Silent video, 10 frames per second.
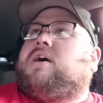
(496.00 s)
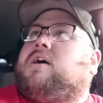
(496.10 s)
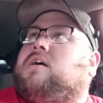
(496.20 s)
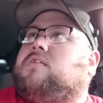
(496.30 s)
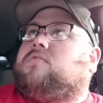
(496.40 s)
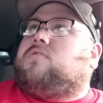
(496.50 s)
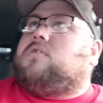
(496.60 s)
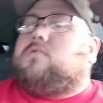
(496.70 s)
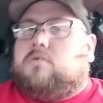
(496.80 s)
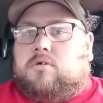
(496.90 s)
bags,
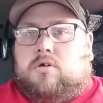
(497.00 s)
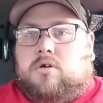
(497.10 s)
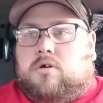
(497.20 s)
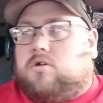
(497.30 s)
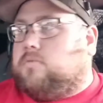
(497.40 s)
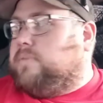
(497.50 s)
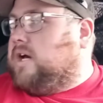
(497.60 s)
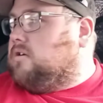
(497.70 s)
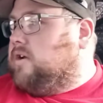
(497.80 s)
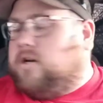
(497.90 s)
hook the
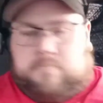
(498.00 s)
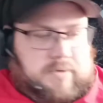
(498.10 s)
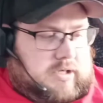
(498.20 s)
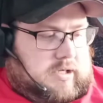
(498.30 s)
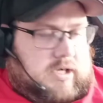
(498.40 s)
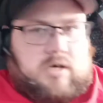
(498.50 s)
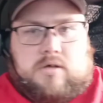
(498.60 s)
battery up, and